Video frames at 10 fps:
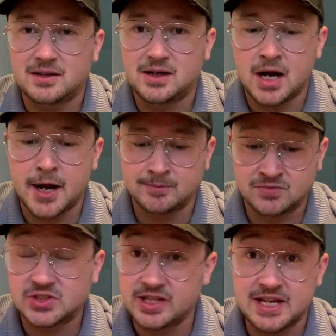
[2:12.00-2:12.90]

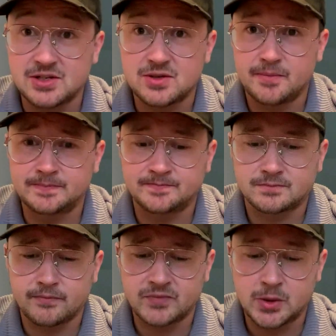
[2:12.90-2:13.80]
to this.
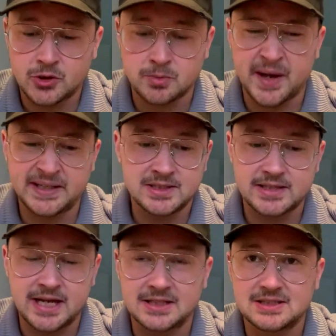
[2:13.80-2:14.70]
Because my
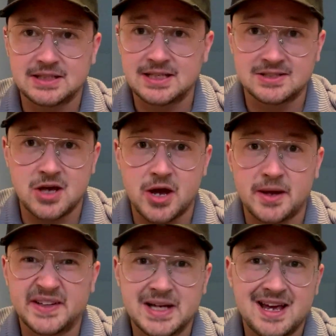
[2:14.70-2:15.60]
instinct is that,
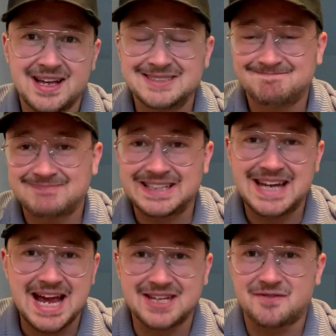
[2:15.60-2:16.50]

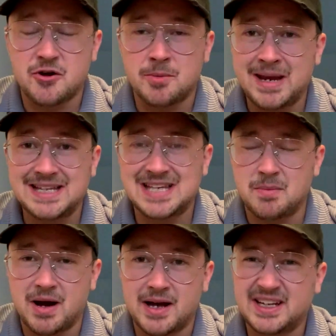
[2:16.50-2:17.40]
yeah, it's very meaty,
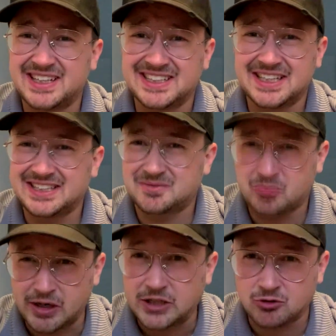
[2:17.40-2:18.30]
but it's
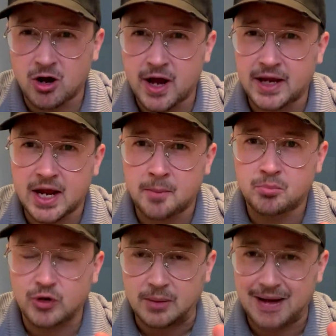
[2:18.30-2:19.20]
pretty dry and
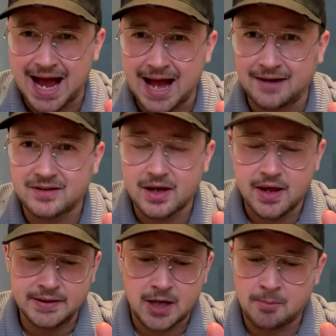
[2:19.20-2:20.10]
pretty bland.
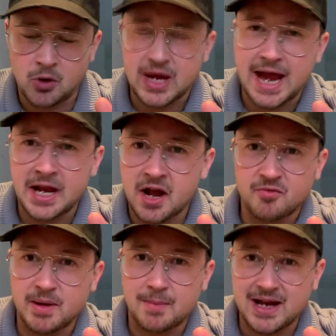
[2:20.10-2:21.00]
I'm not getting
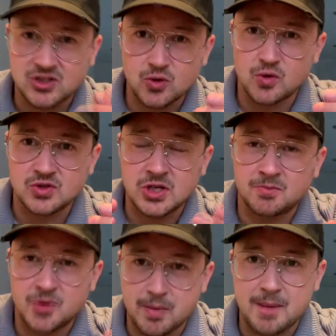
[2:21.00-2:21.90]
enough Big Mac sauce,
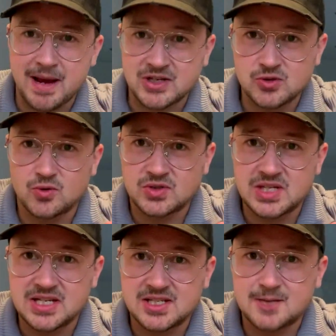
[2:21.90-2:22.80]
and the Big Mac sauce
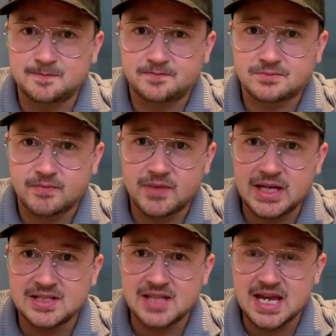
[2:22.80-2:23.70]
is
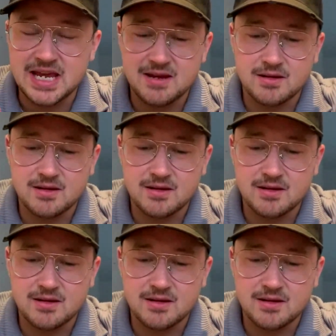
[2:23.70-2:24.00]
the